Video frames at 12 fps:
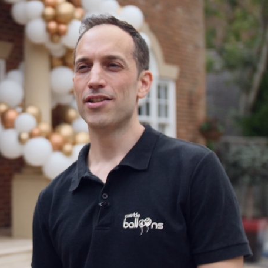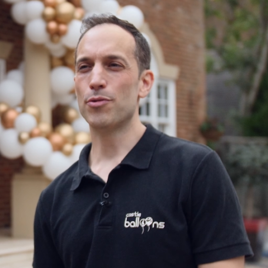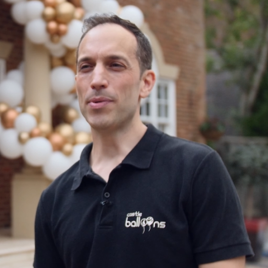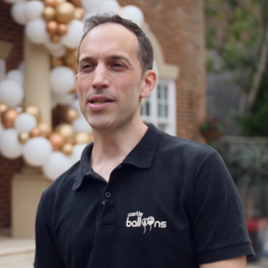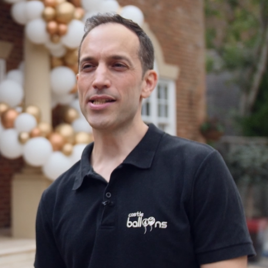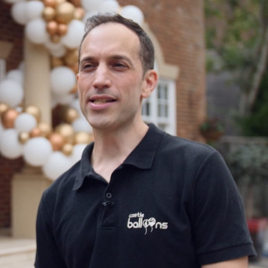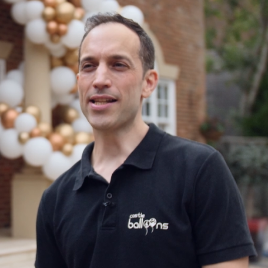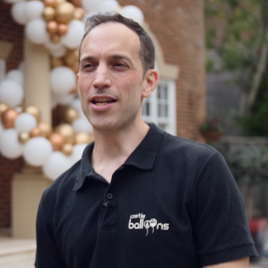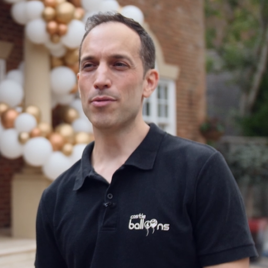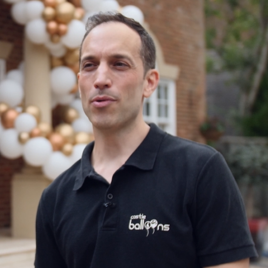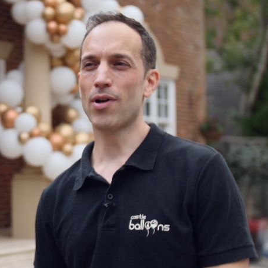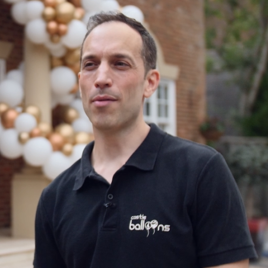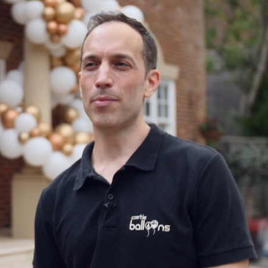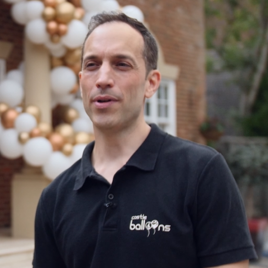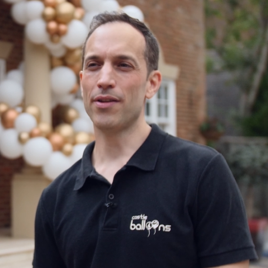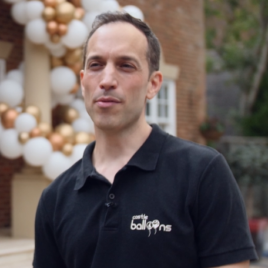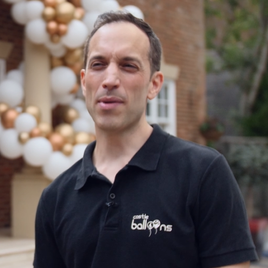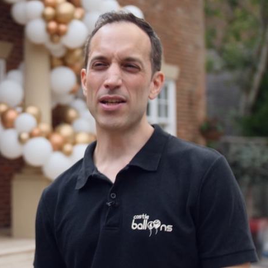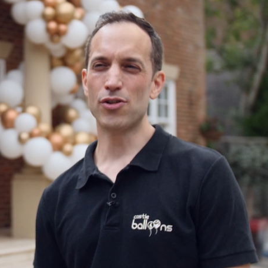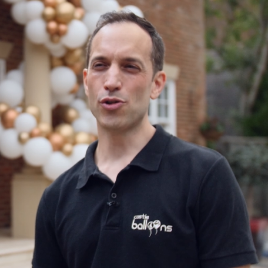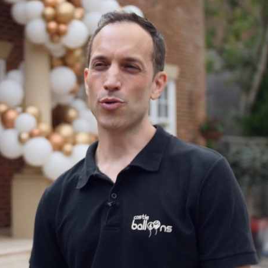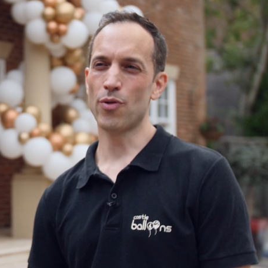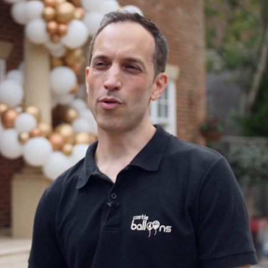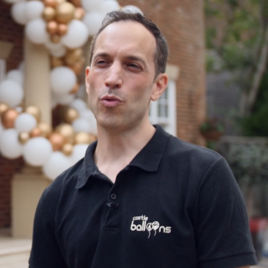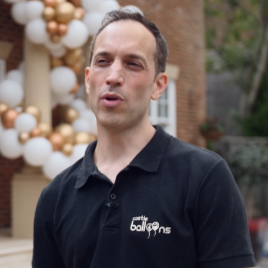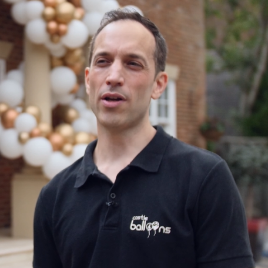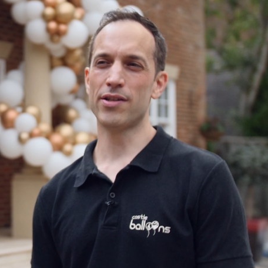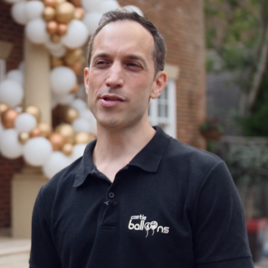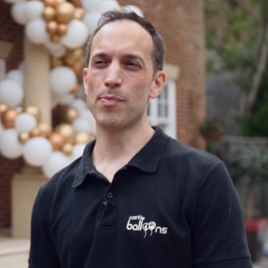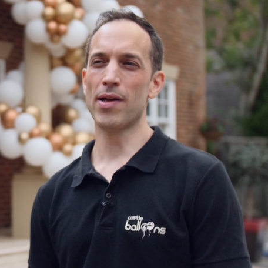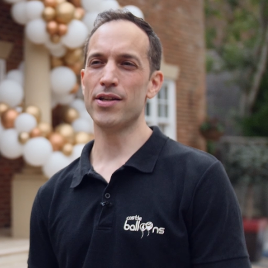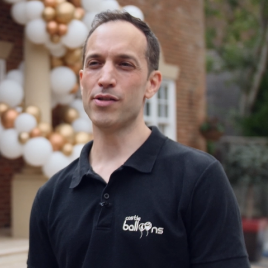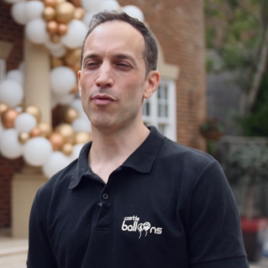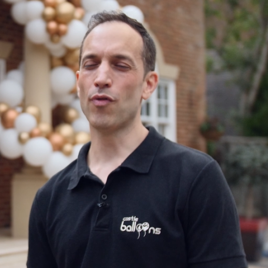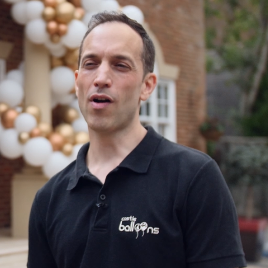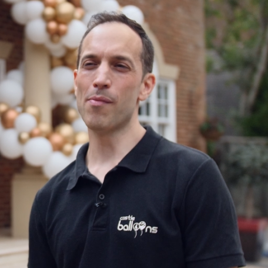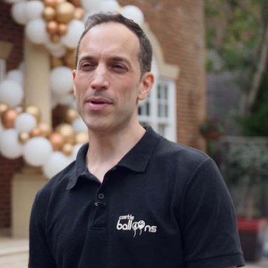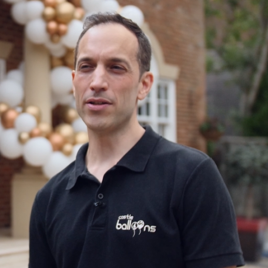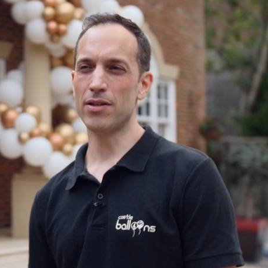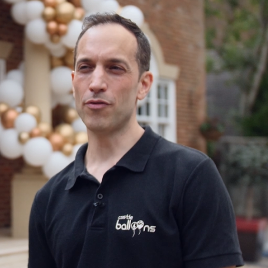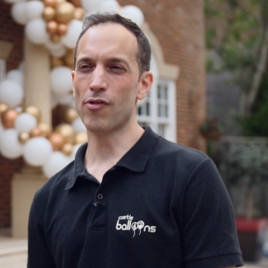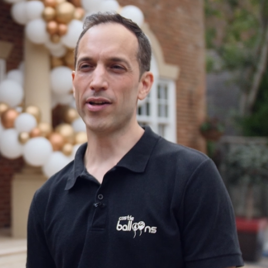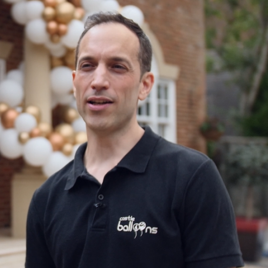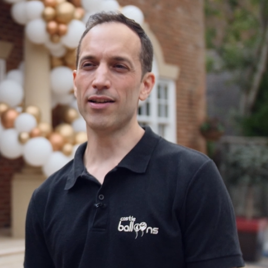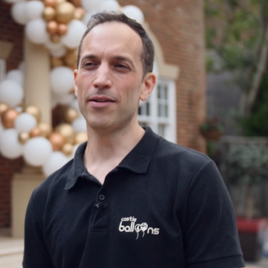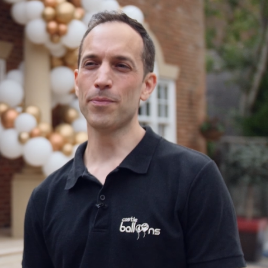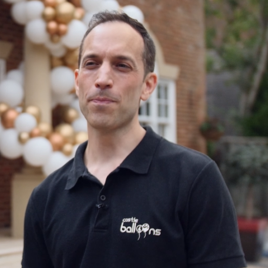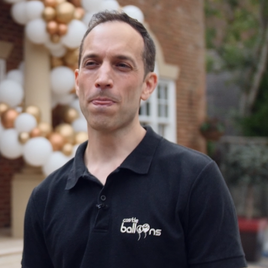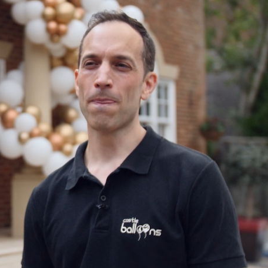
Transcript: to be a sustainable company that makes sure that all our displays are environmentally friendly.